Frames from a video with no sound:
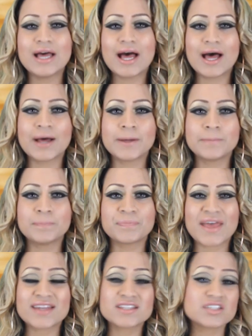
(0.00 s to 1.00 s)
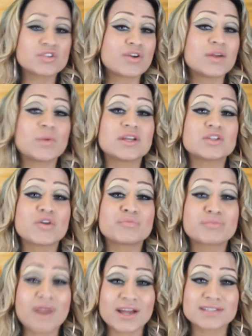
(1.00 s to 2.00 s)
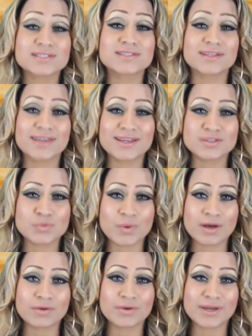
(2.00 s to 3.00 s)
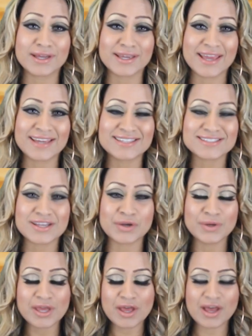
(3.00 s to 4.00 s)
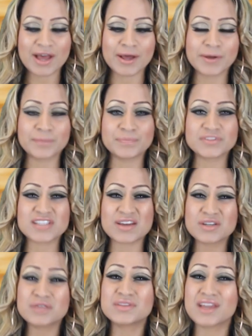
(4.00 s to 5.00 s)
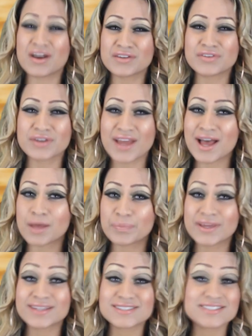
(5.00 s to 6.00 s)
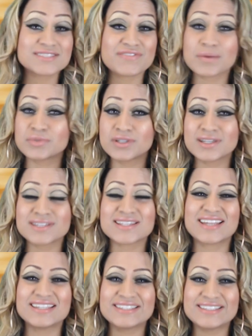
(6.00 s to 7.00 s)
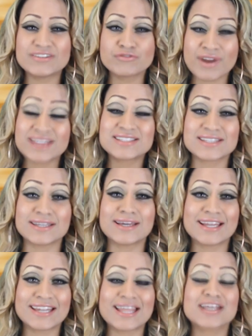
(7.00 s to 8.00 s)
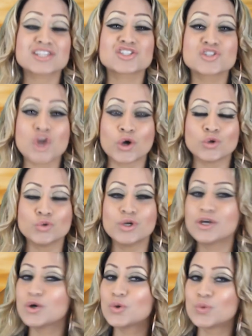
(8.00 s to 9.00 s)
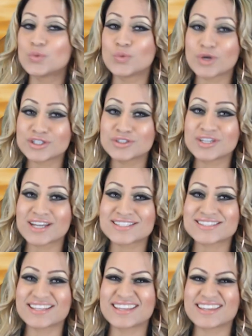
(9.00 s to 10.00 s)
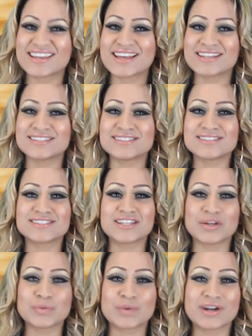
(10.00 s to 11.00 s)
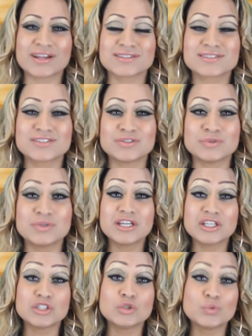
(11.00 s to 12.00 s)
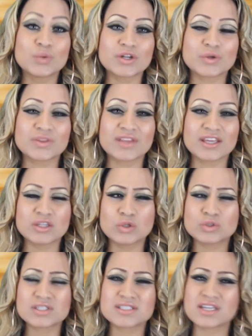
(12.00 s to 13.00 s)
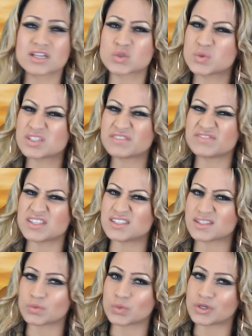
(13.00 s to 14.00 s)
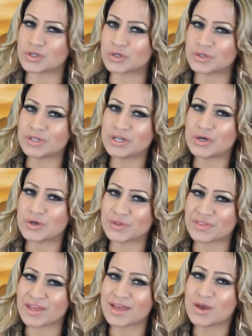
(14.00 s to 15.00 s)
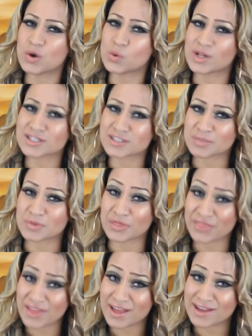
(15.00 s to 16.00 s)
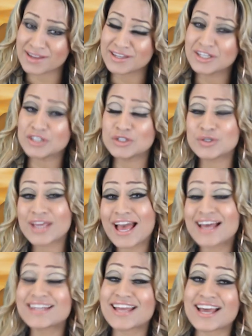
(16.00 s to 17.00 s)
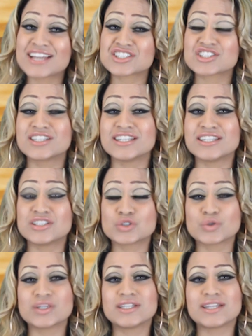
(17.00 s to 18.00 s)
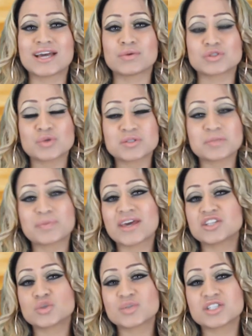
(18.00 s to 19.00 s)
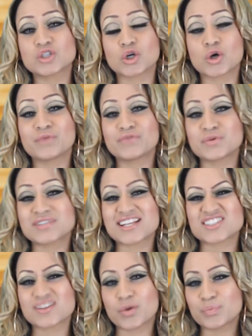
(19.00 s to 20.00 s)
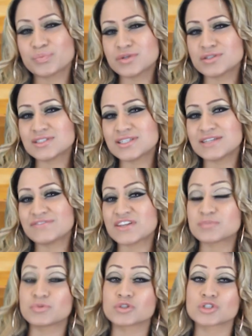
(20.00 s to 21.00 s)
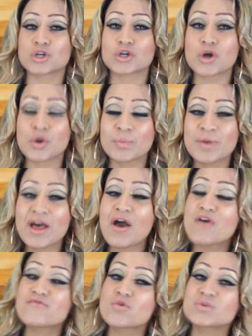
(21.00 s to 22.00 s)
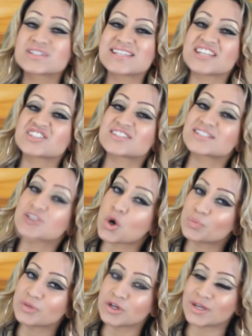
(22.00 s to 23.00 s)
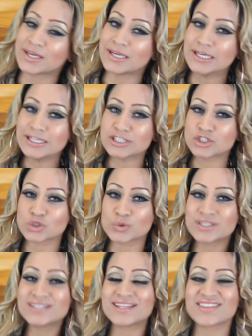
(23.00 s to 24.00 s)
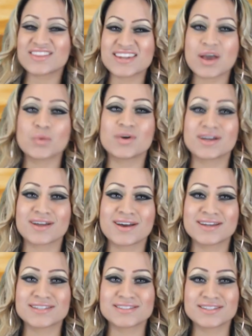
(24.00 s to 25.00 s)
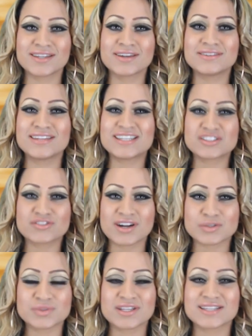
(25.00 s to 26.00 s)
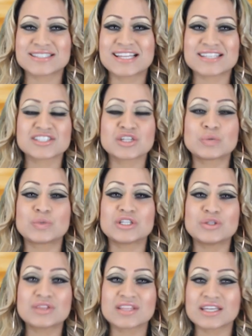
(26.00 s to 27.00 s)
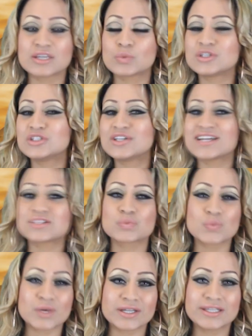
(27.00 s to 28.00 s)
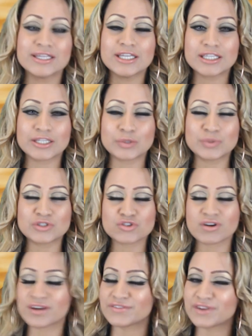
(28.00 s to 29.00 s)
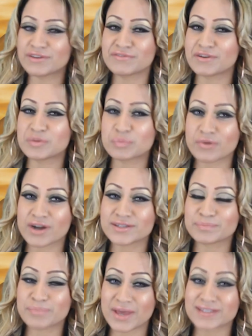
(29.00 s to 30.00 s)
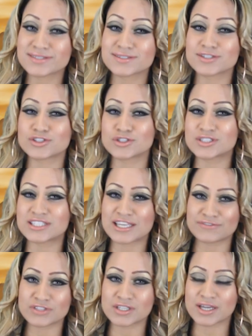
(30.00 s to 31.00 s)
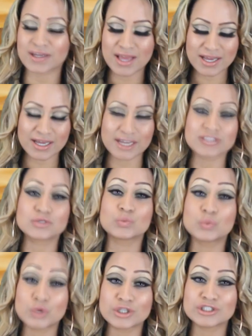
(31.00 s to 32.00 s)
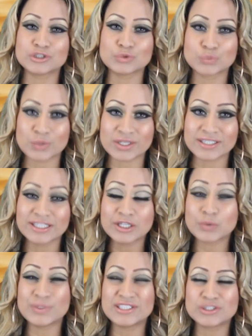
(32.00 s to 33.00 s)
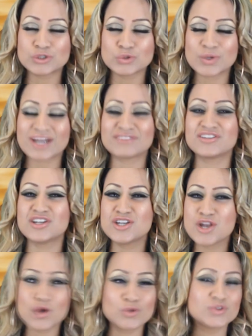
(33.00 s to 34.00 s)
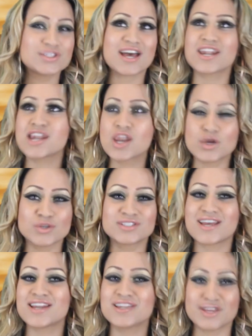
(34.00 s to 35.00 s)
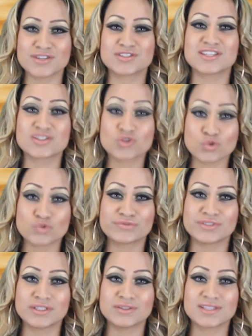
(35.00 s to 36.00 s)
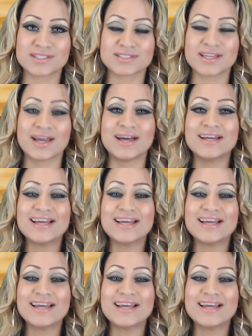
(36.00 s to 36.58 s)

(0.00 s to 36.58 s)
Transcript: And it's a great way of practicing as well. Okay, so download the iPhone app. It is fabulous, and rate it and let us know what you guys think, and you know what else you want on there. You'll also see our Twitter feeds and whatnot on there. Whilst I'm on that, you can actually join our Twitter page, twitter.com/sculptbeauty, facebook.com/sculptbeauty. Join the network, guys. You know, interact with us, let us know what you think, what you guys want. You know, we try our very, very best to give you guys what you want. We do have loads and loads and loads in store for you this year.